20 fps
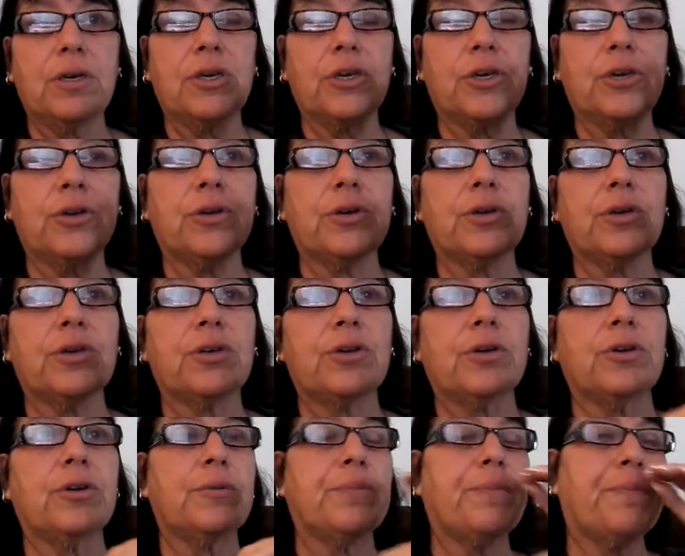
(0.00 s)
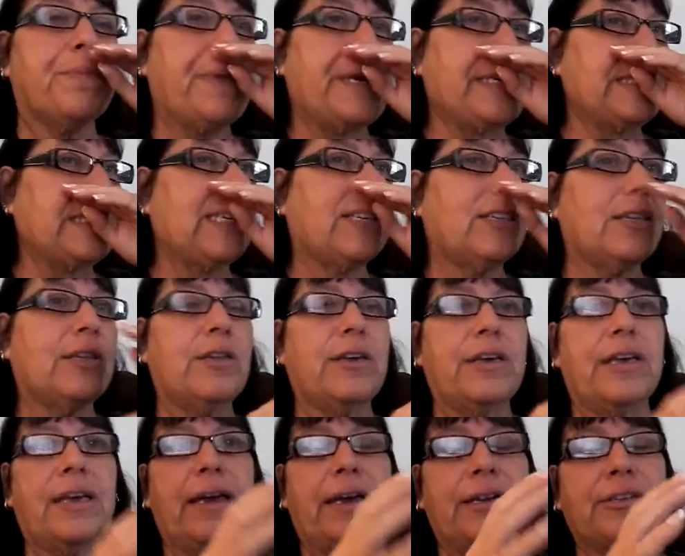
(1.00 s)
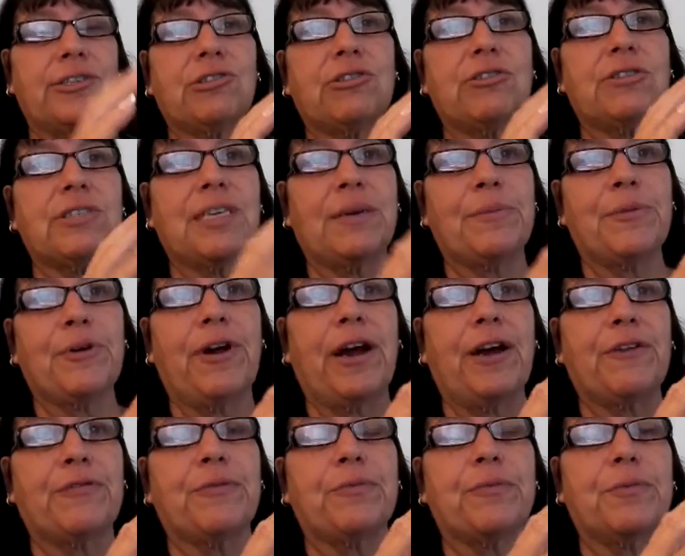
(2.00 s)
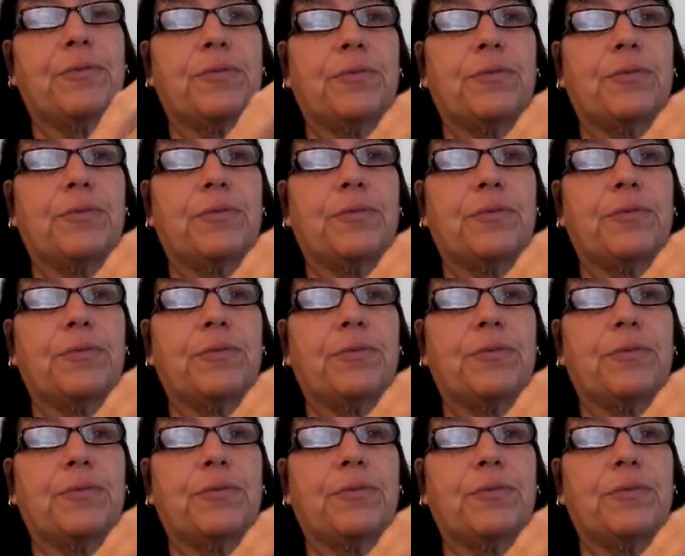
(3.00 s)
you're basically looking at a certain demographic